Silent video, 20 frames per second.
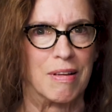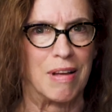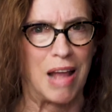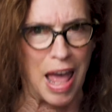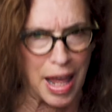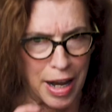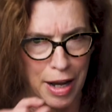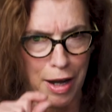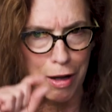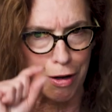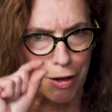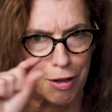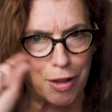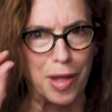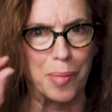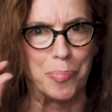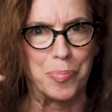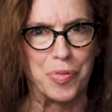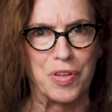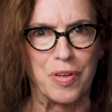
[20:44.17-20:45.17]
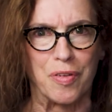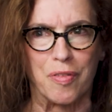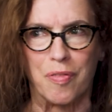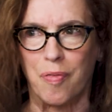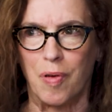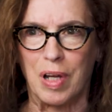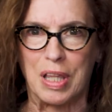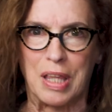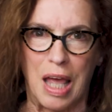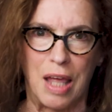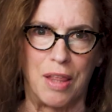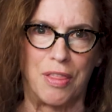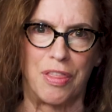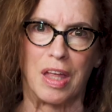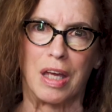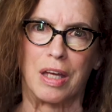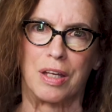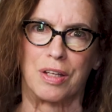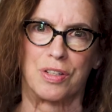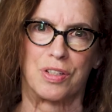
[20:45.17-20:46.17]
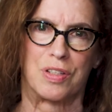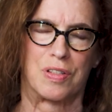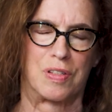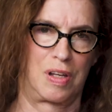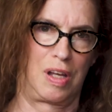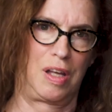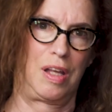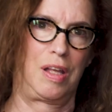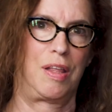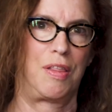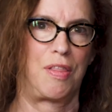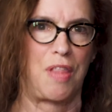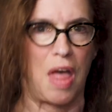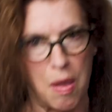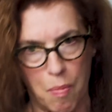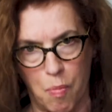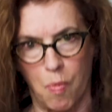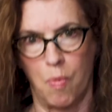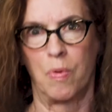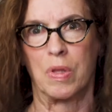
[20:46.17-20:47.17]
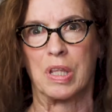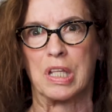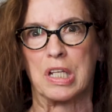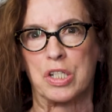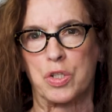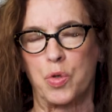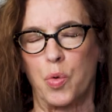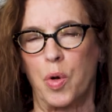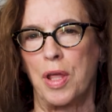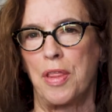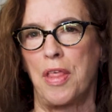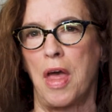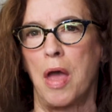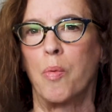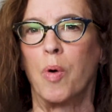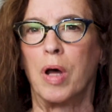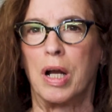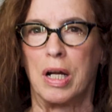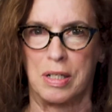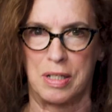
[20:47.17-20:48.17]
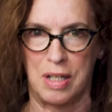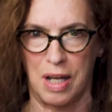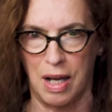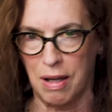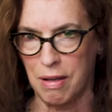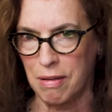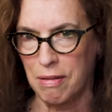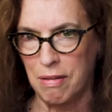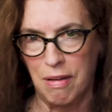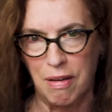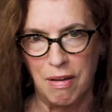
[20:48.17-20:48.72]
edit clips of what they think is the story they want to tell.